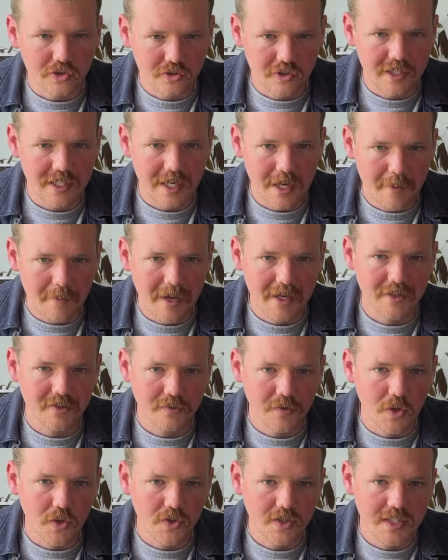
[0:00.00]
amount of
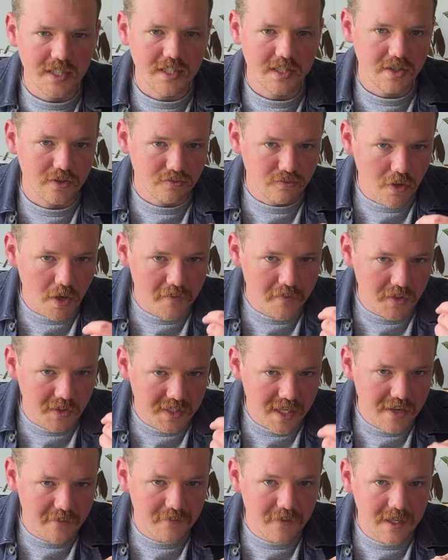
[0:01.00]
content to rival
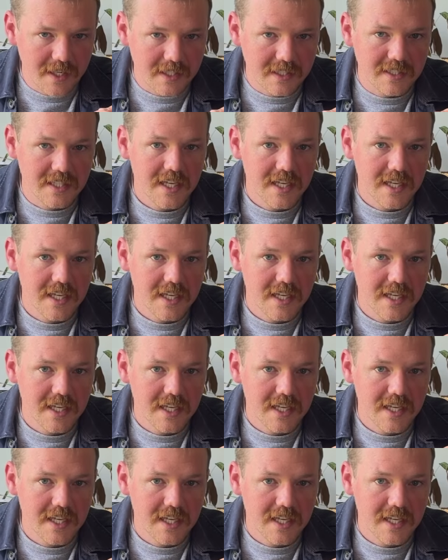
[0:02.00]
Netflix,